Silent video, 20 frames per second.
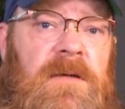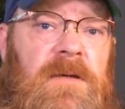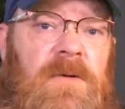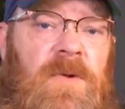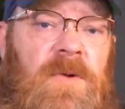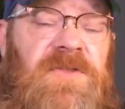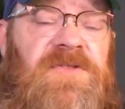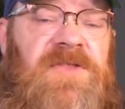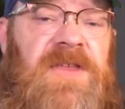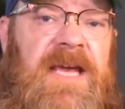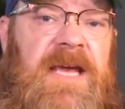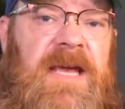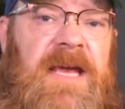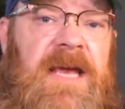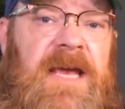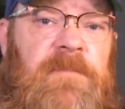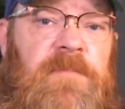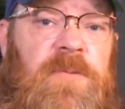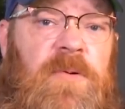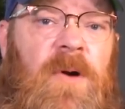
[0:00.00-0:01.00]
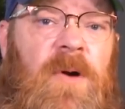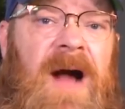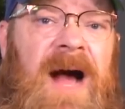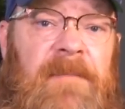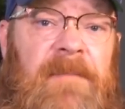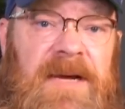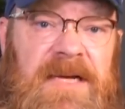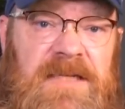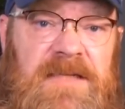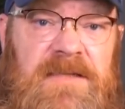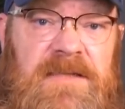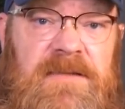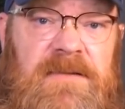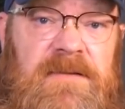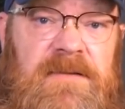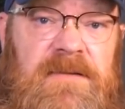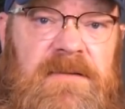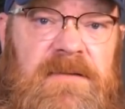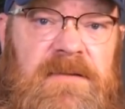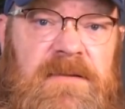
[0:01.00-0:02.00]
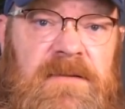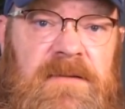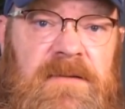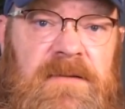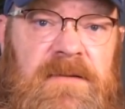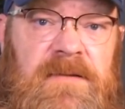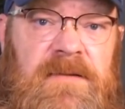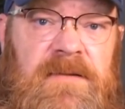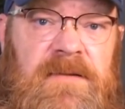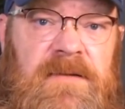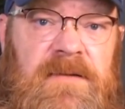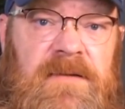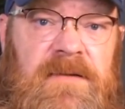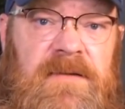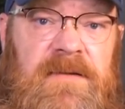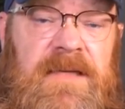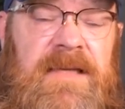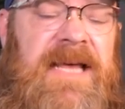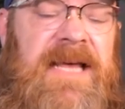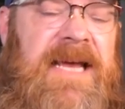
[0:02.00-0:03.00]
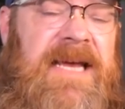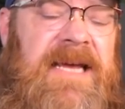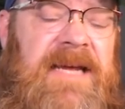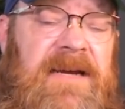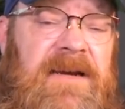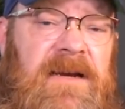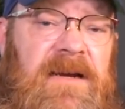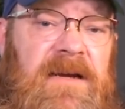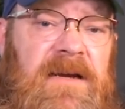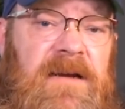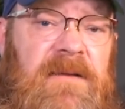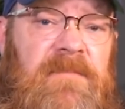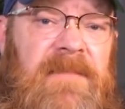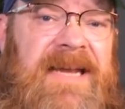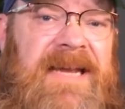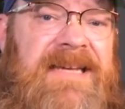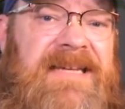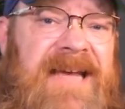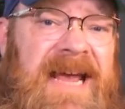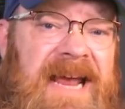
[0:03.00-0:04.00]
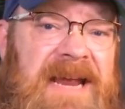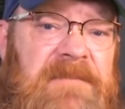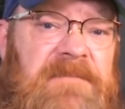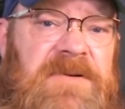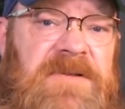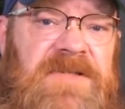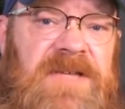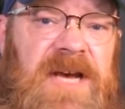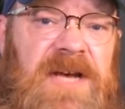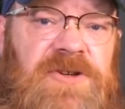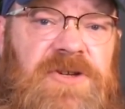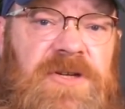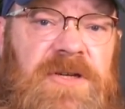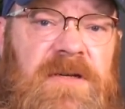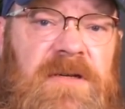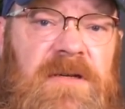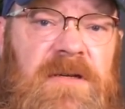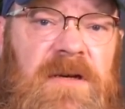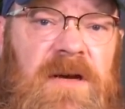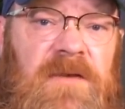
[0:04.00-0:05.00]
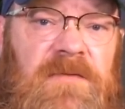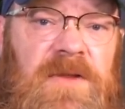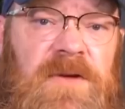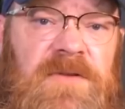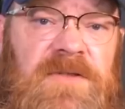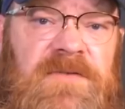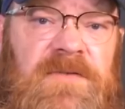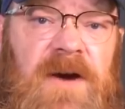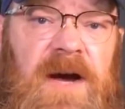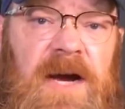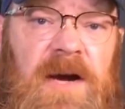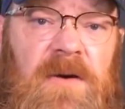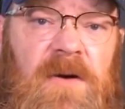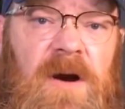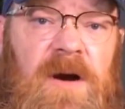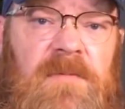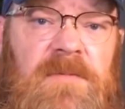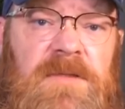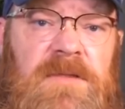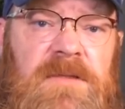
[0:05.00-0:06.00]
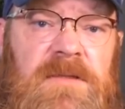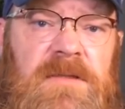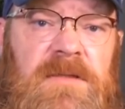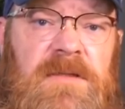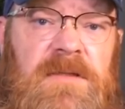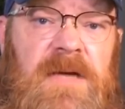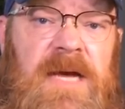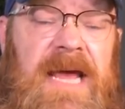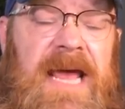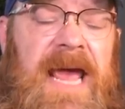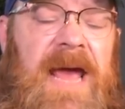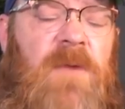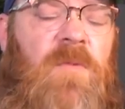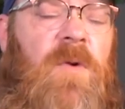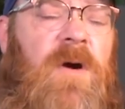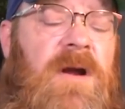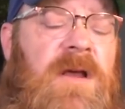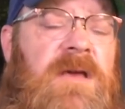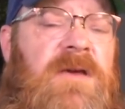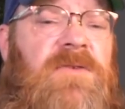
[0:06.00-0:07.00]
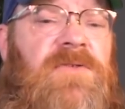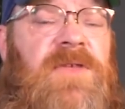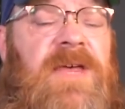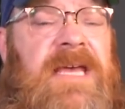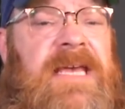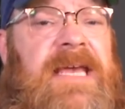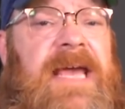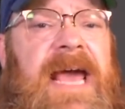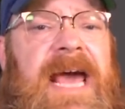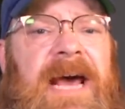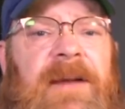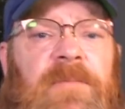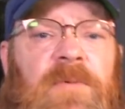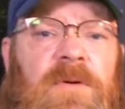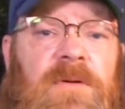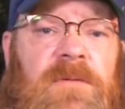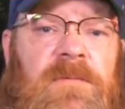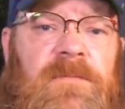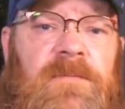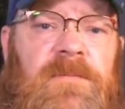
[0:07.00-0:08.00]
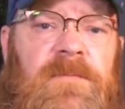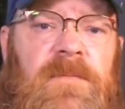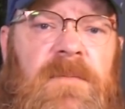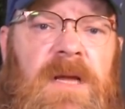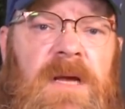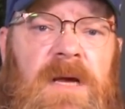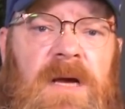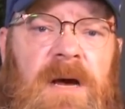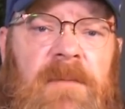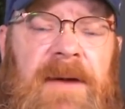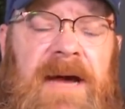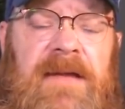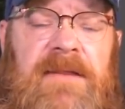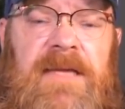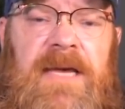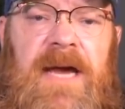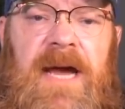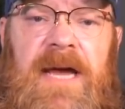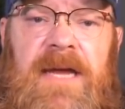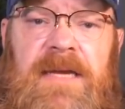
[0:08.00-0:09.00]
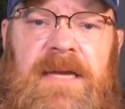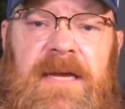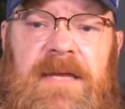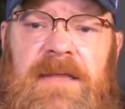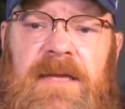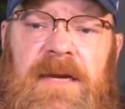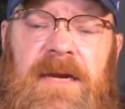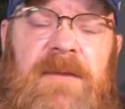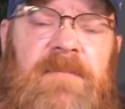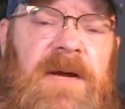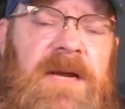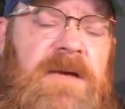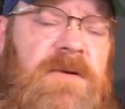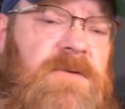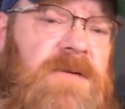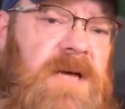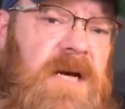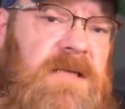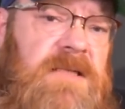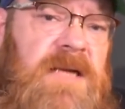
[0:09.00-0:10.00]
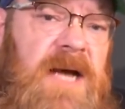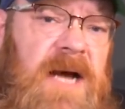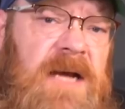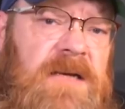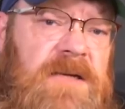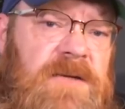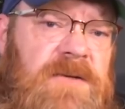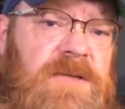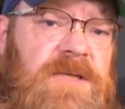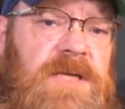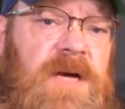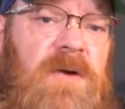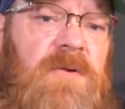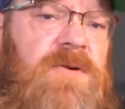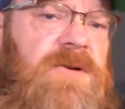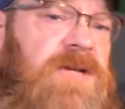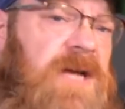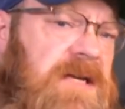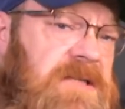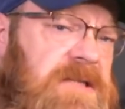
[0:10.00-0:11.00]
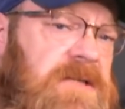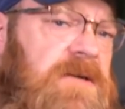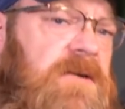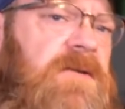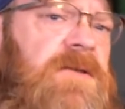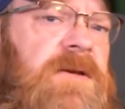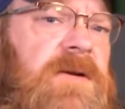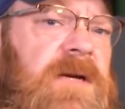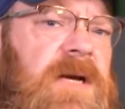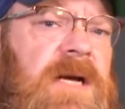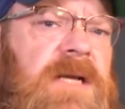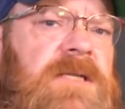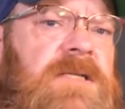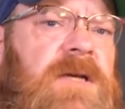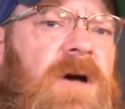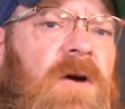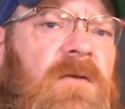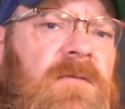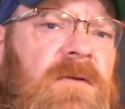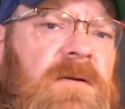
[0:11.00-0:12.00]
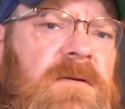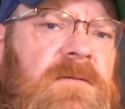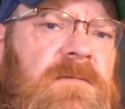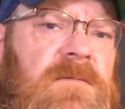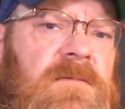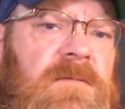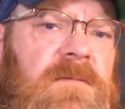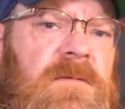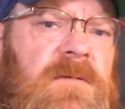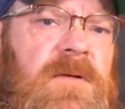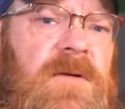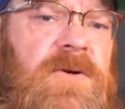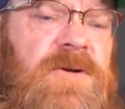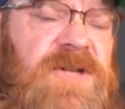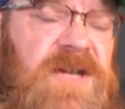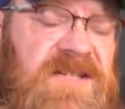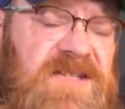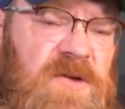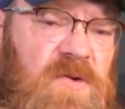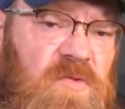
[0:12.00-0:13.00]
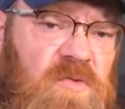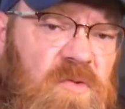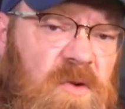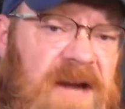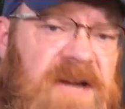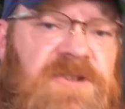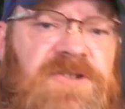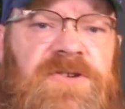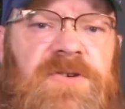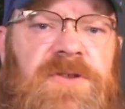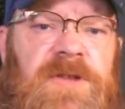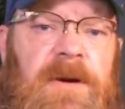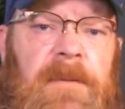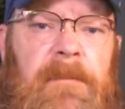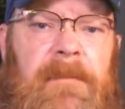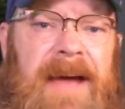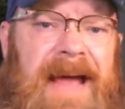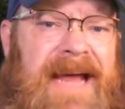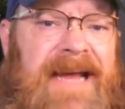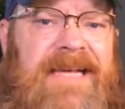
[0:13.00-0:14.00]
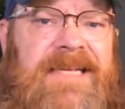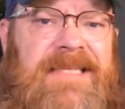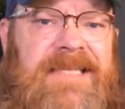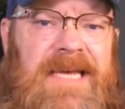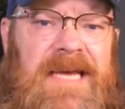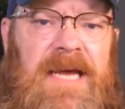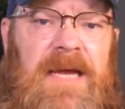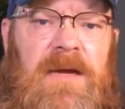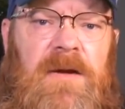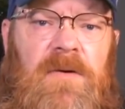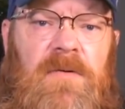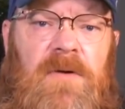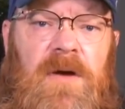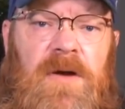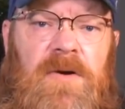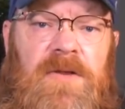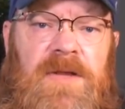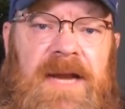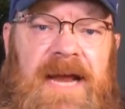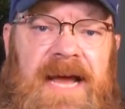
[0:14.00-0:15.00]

with the promise that they can maintain possession of those firearms? And what do you think, Admiral, about the idea that anybody who does not do so, who doesn't turn their guns over, who doesn't register their magazine under the